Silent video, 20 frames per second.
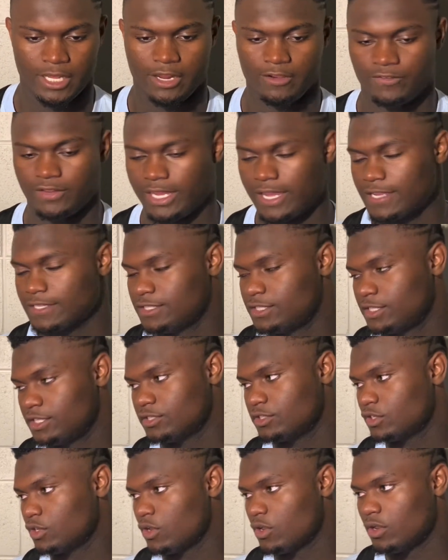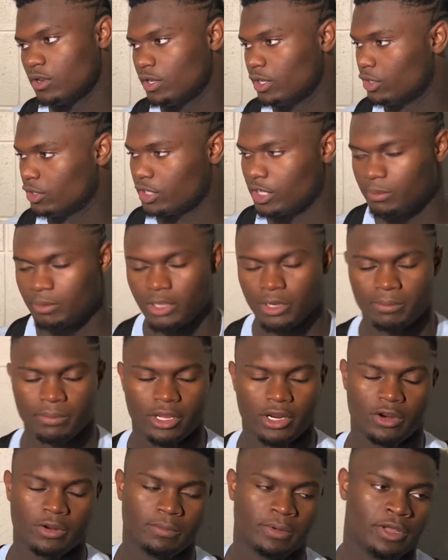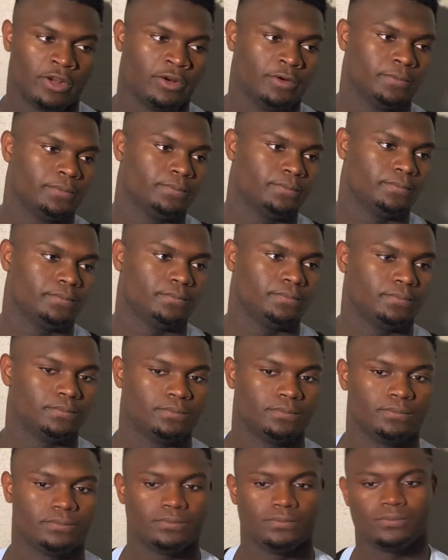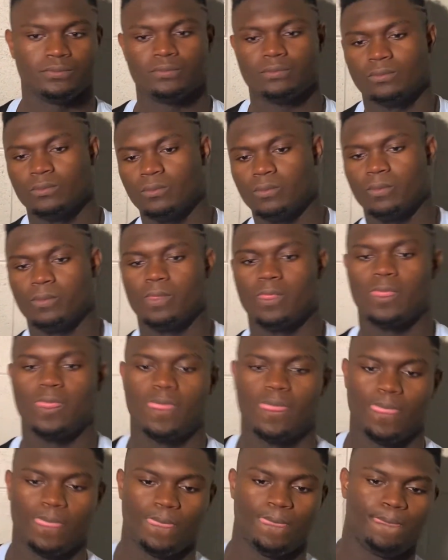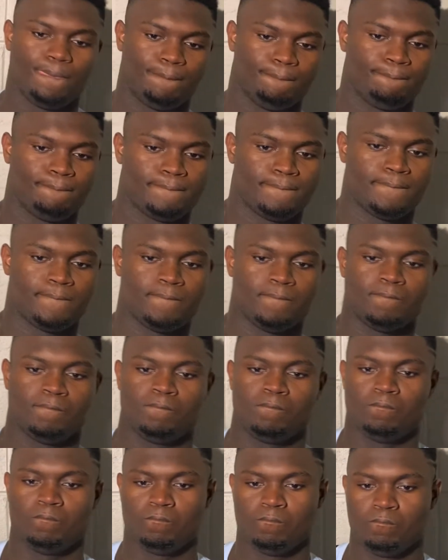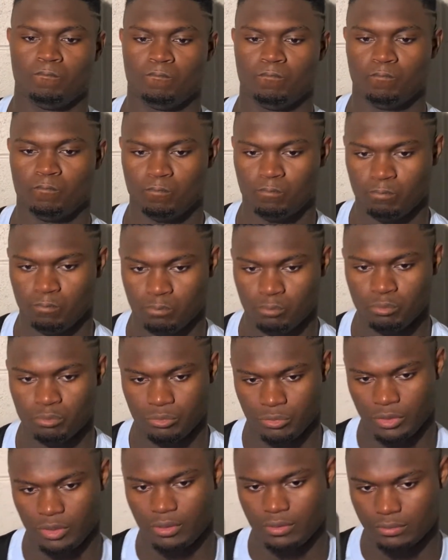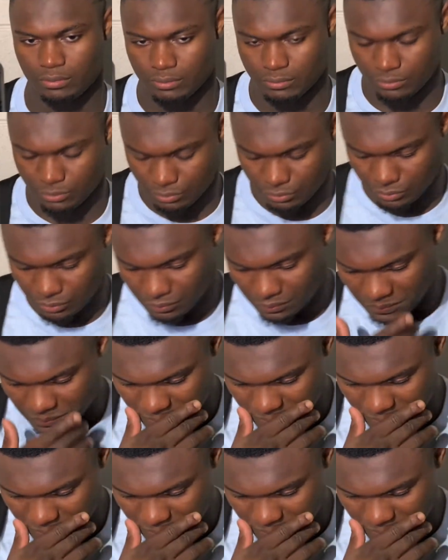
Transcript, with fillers: I feel like as the season goes on, it will keep getting better and better. Zion, we've been seeing you working a lot with Coach and during practice. He's a Hall of Famer. What advice, you know,